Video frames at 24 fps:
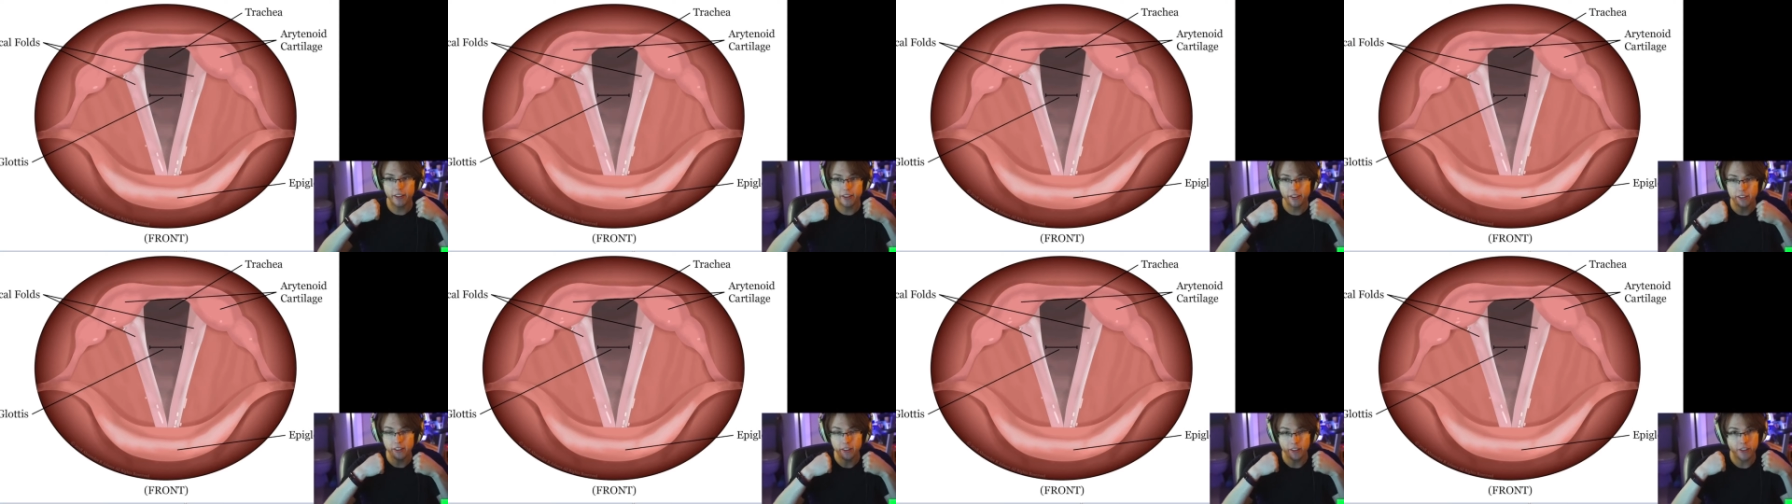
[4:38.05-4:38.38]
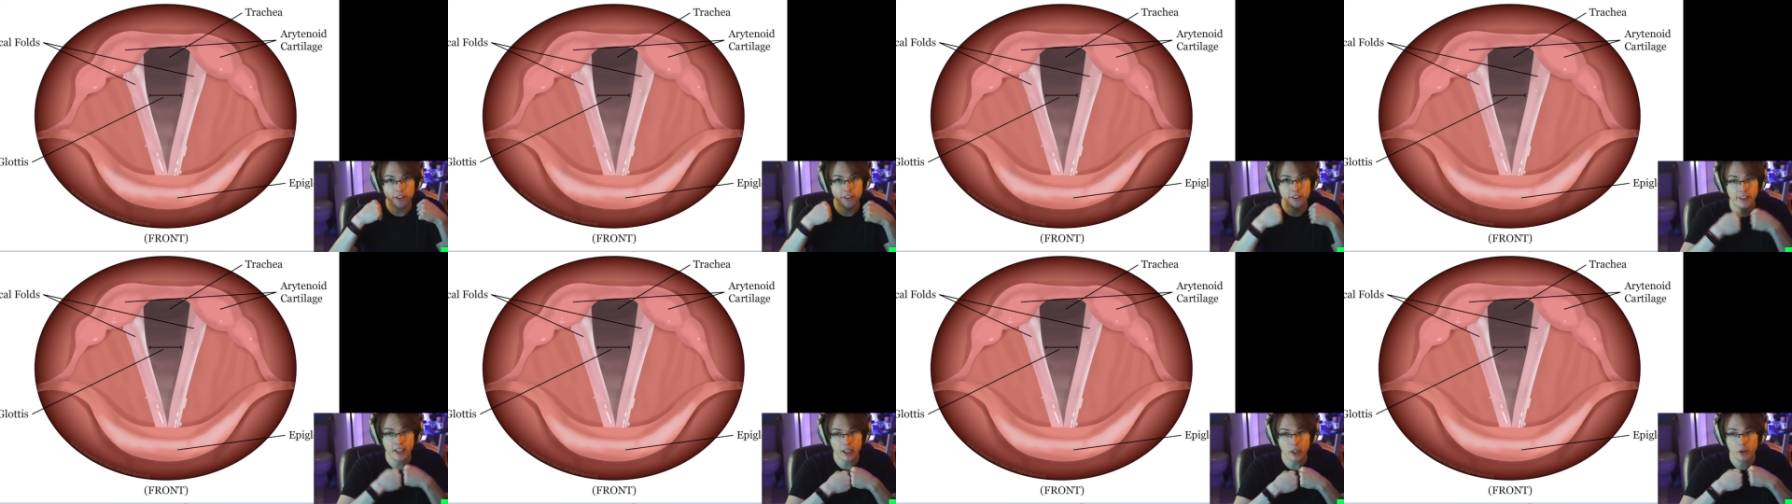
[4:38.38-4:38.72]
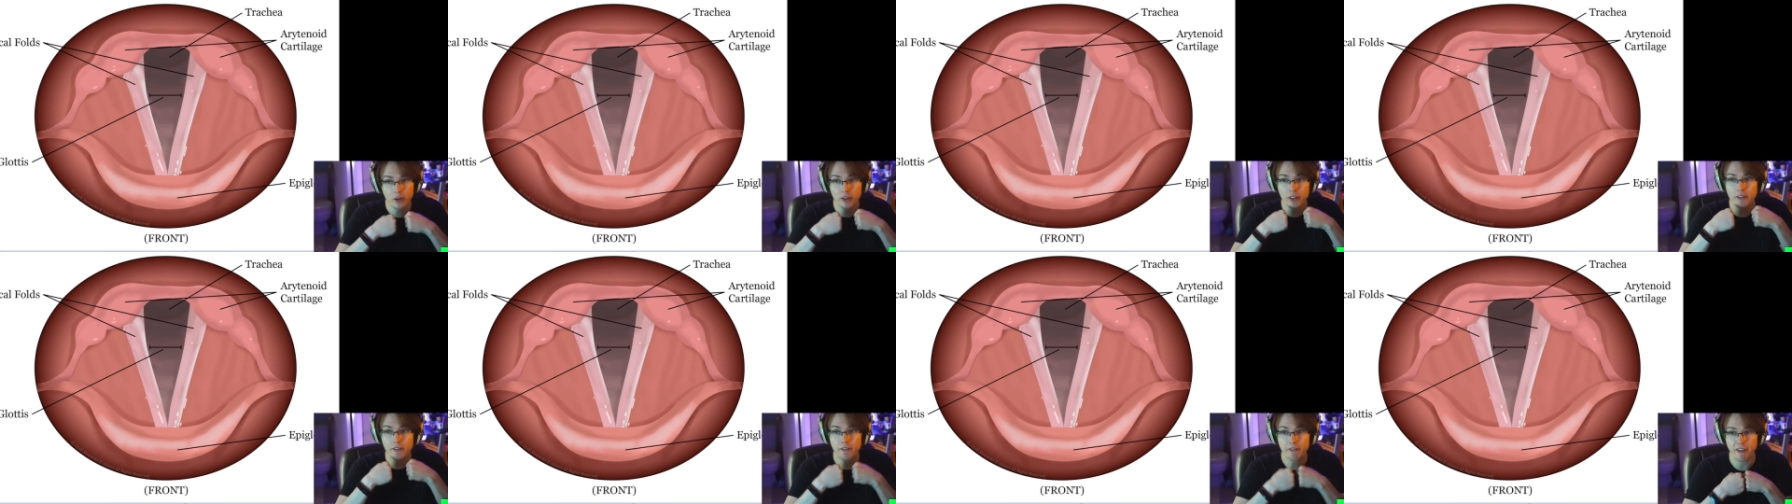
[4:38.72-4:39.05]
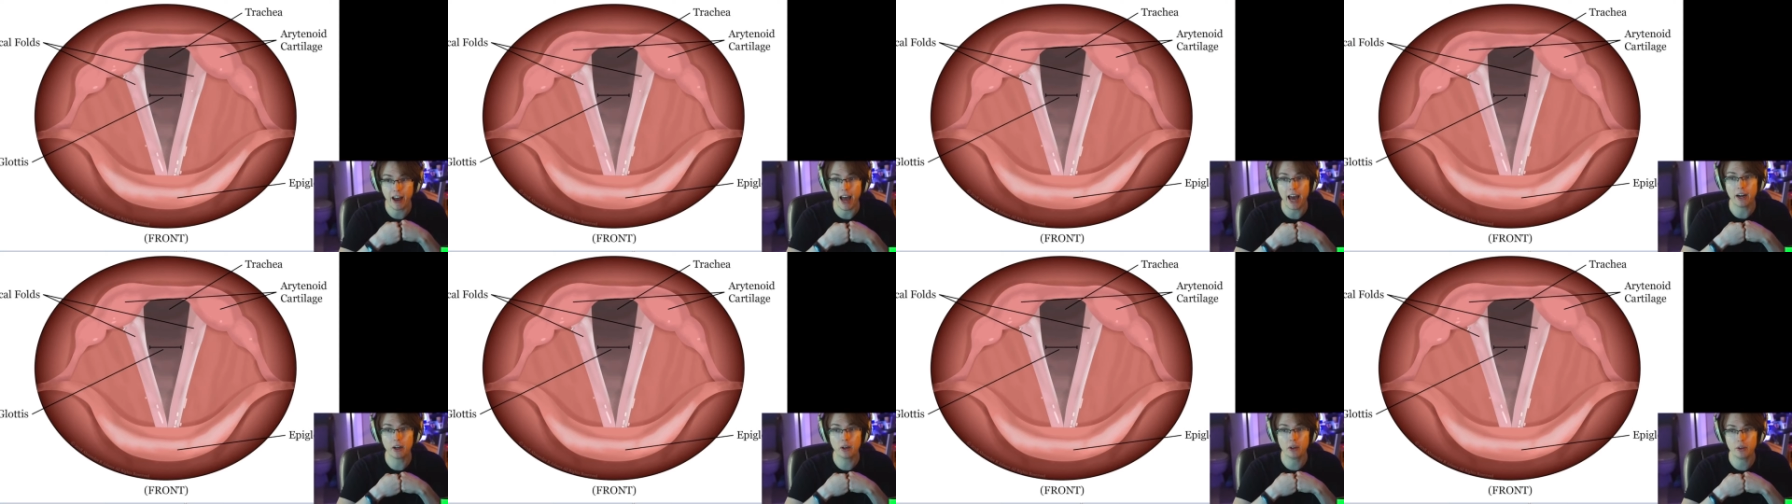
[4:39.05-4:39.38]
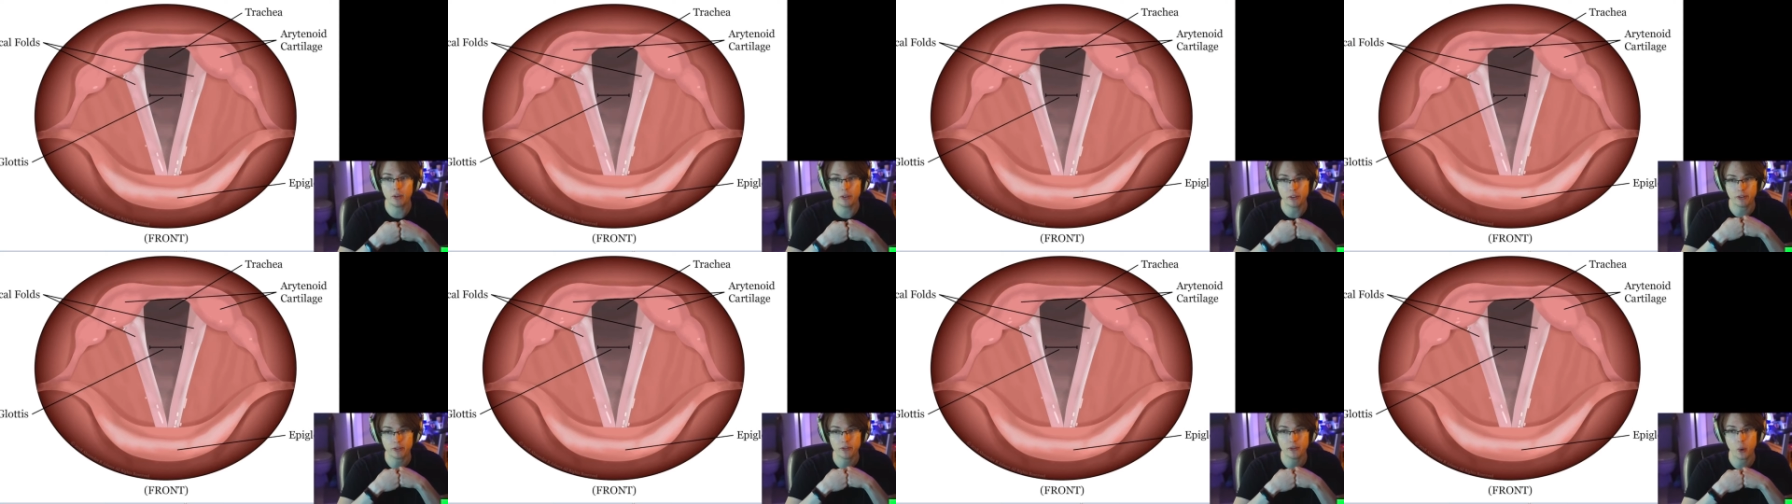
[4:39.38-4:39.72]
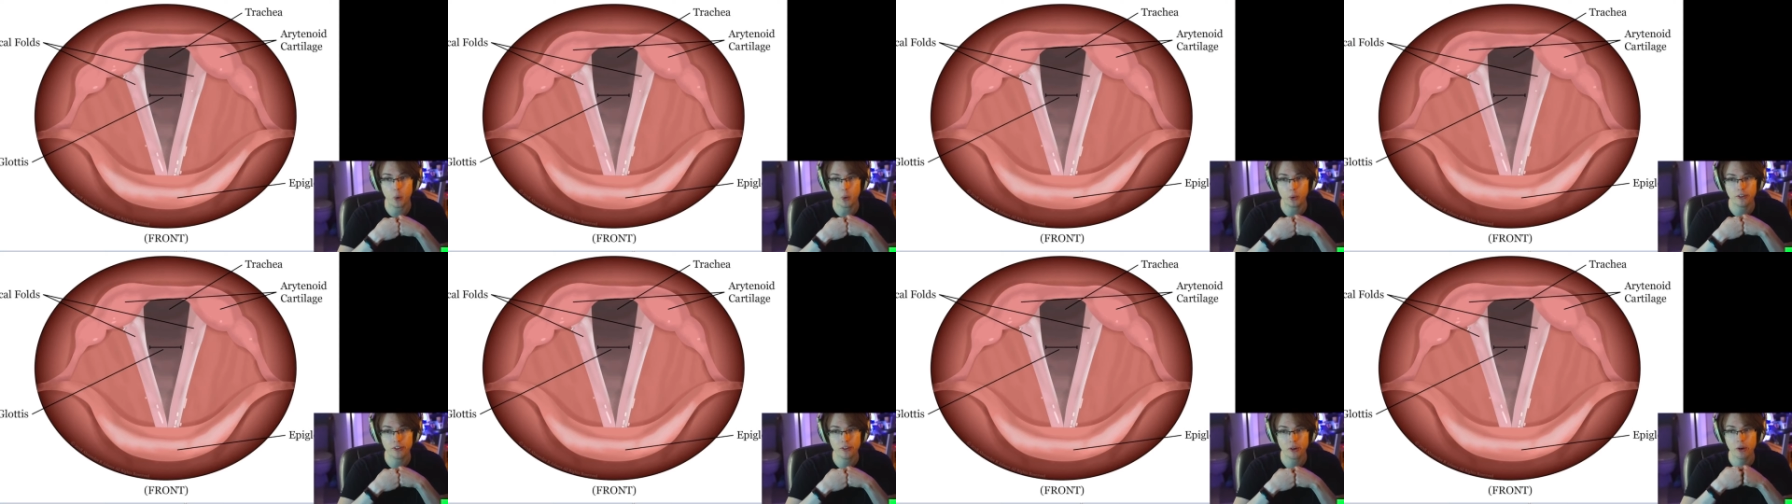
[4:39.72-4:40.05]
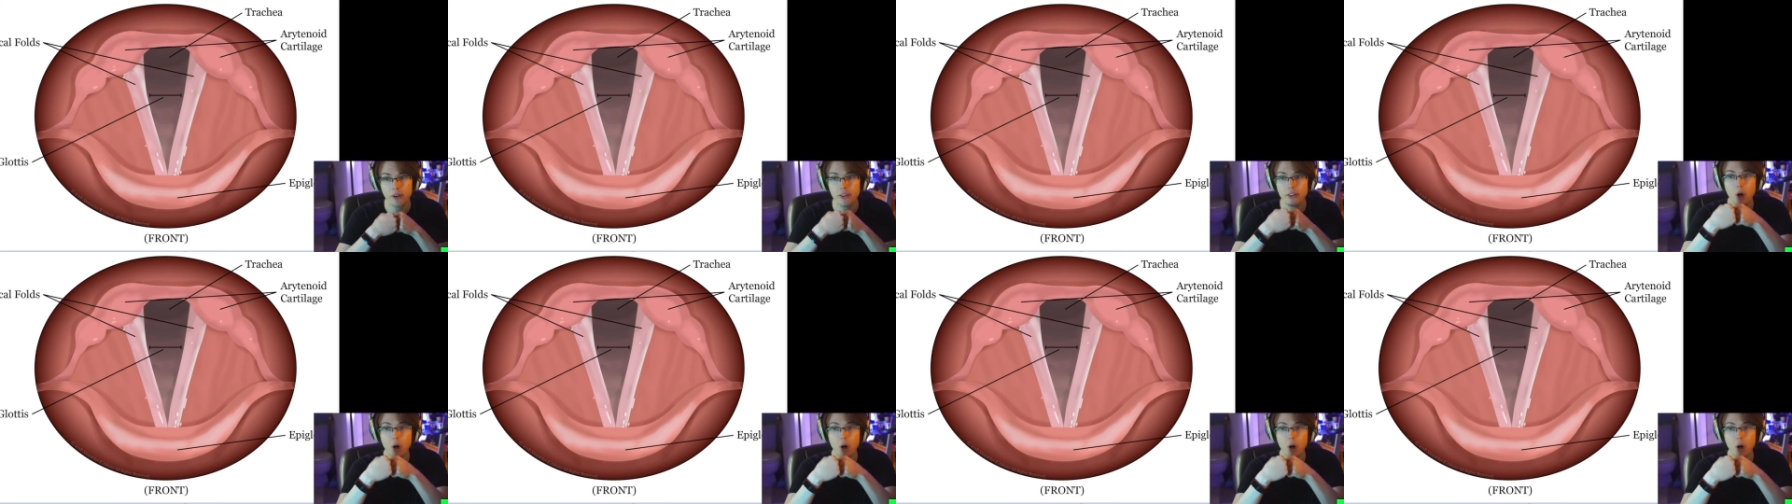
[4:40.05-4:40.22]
The thicker, the fatter the folds are,